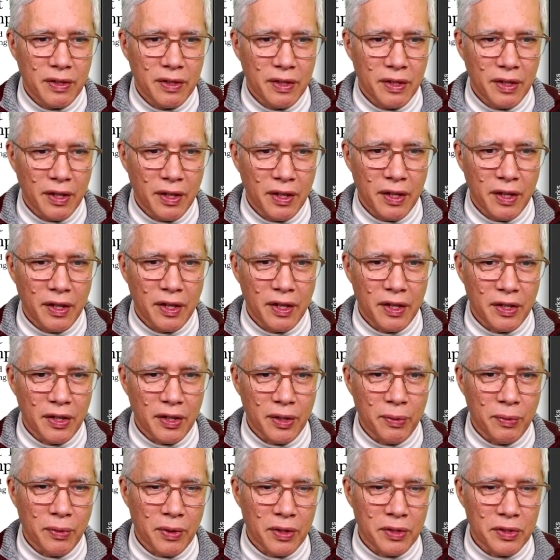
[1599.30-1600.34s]
And I
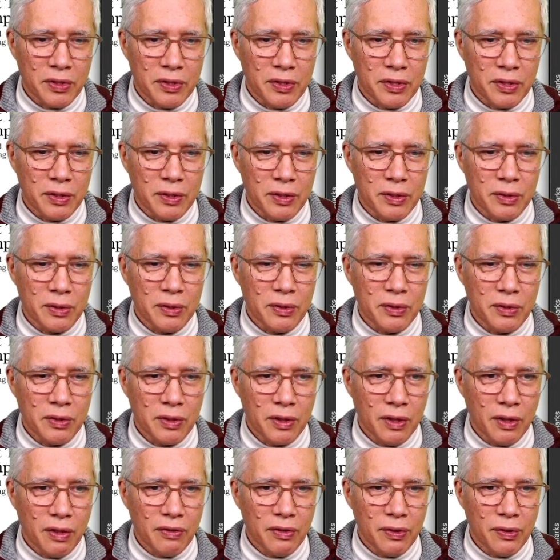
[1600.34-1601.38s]
want to
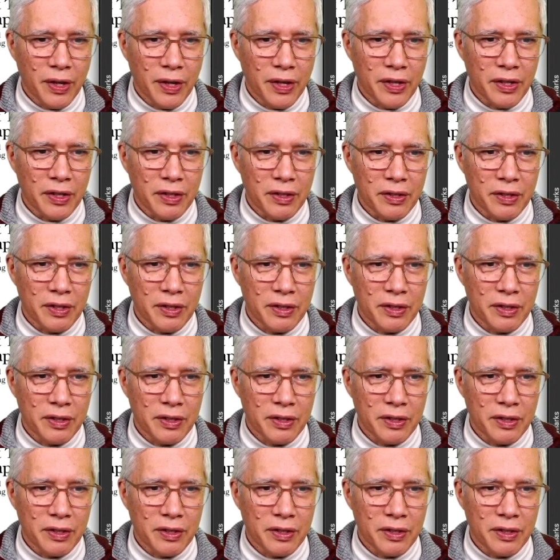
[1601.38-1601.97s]
override it.